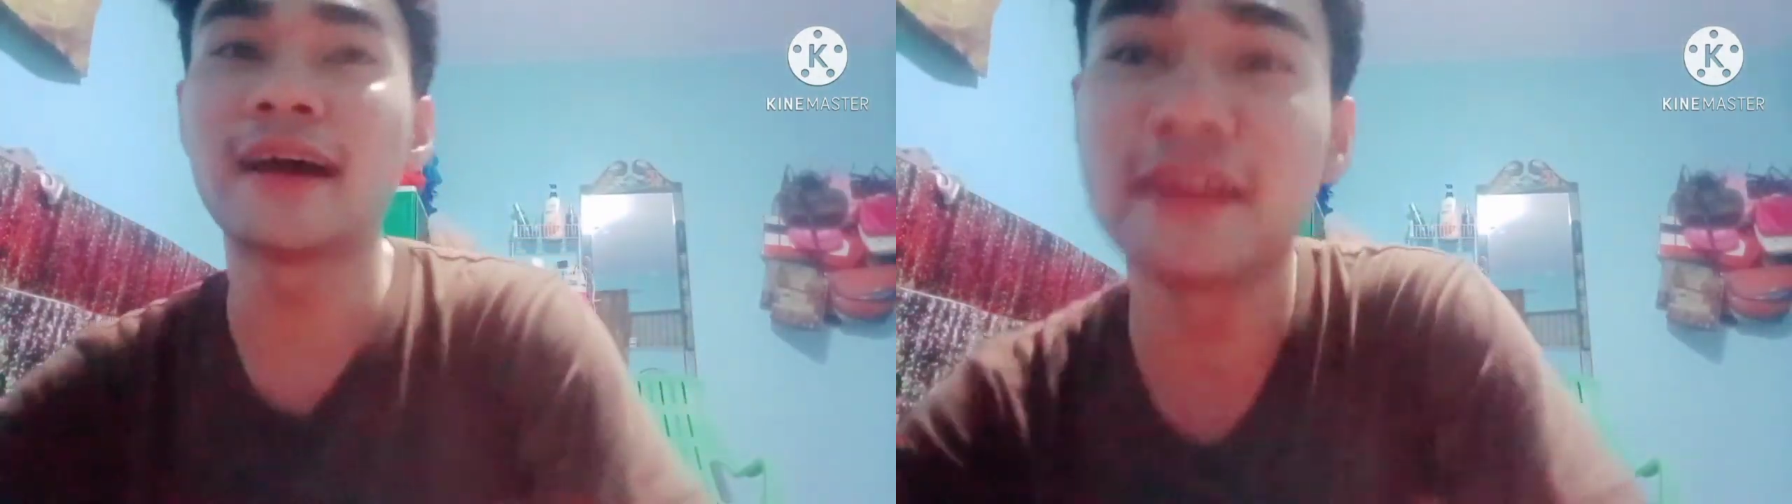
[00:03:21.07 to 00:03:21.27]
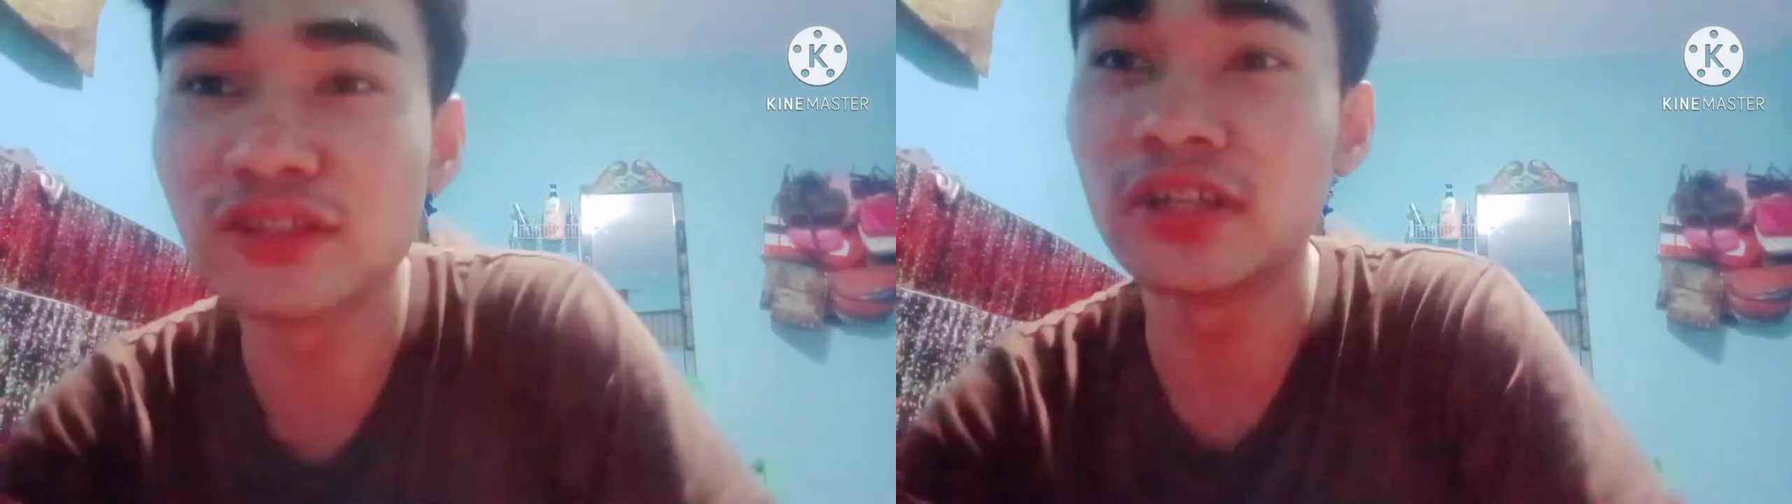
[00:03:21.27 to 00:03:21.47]

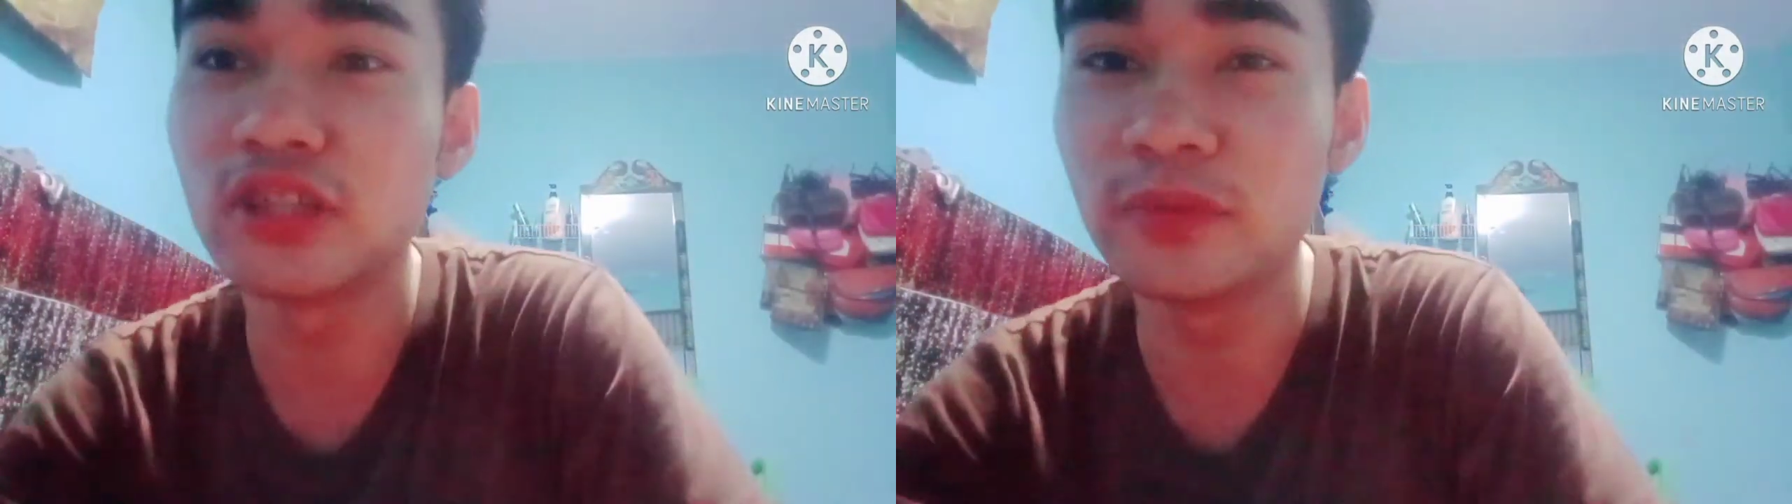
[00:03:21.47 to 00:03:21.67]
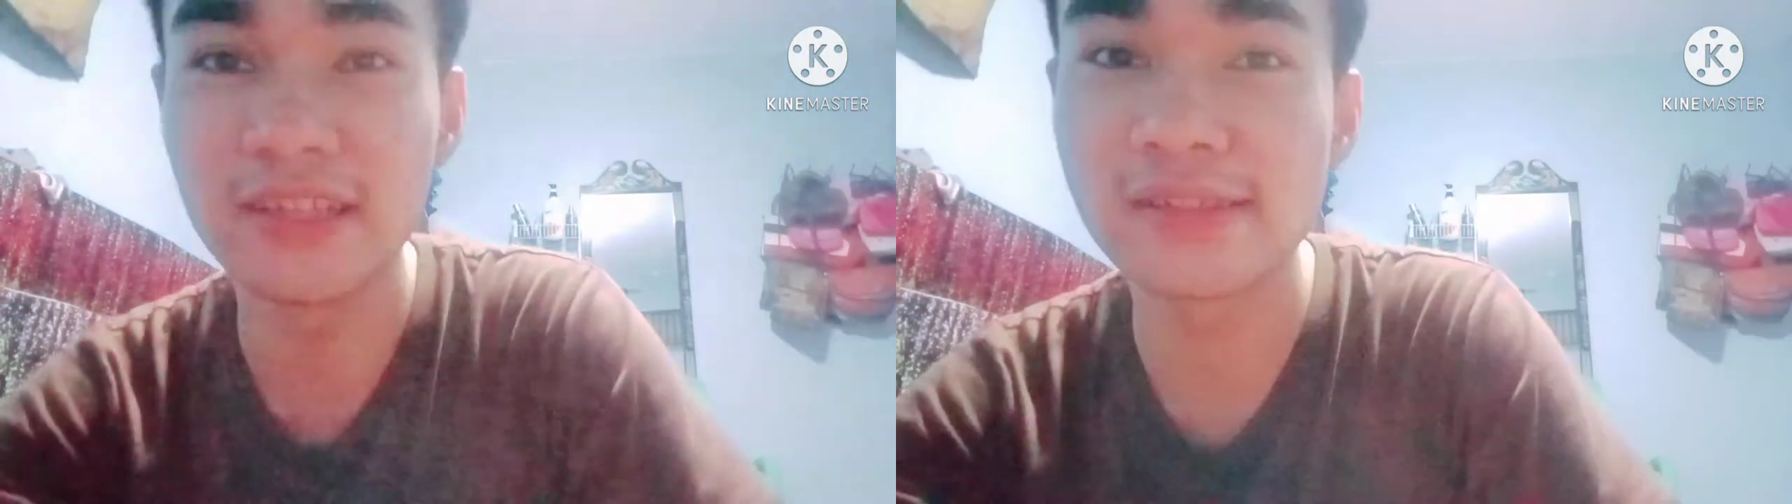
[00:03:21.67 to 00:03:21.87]
running
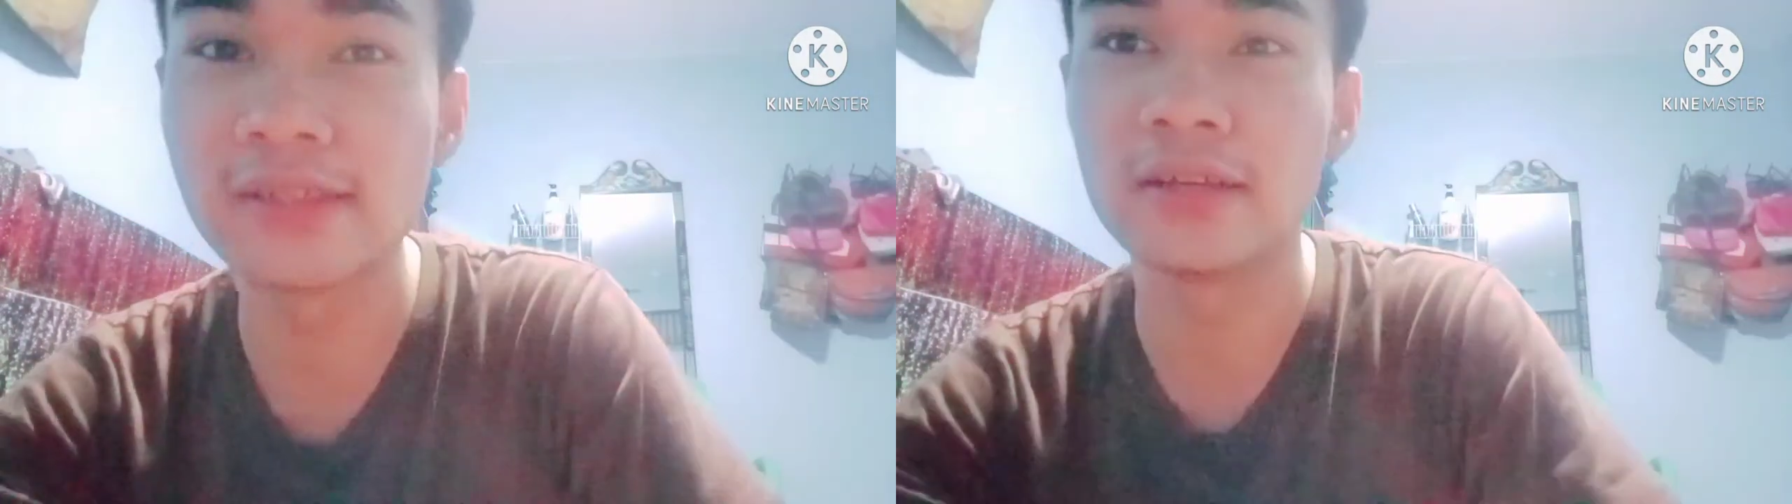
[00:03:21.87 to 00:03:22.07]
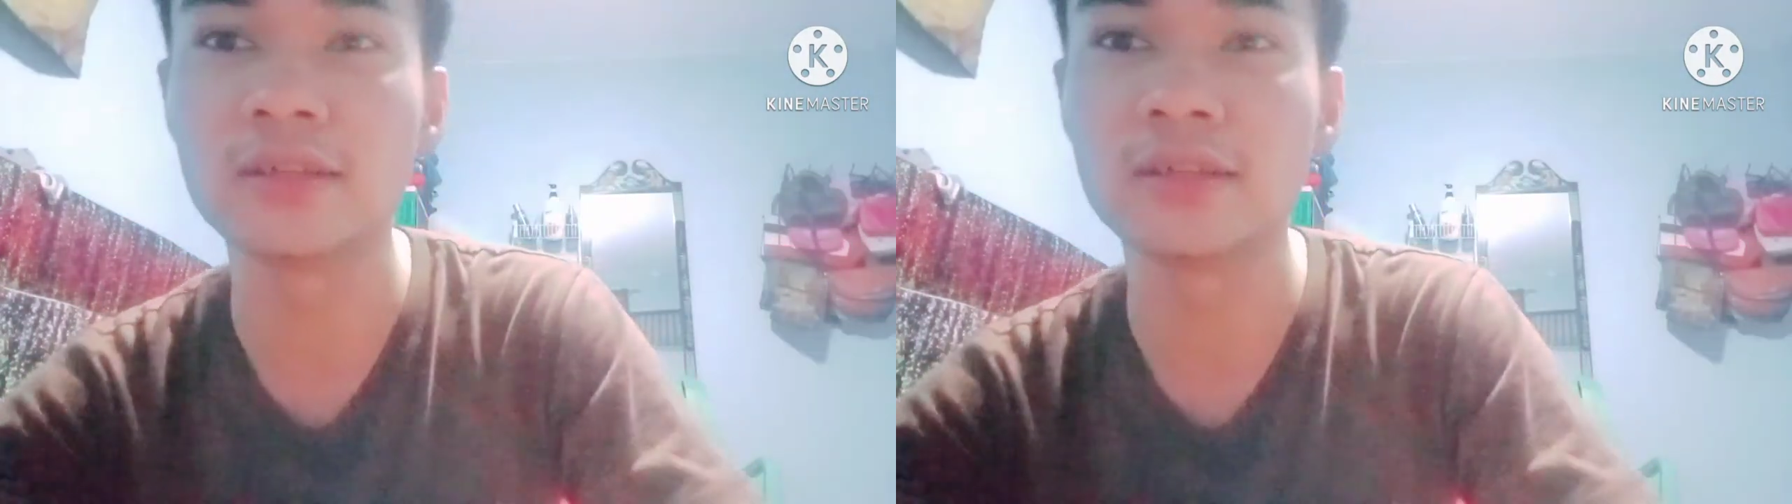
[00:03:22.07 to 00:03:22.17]
30 minutes.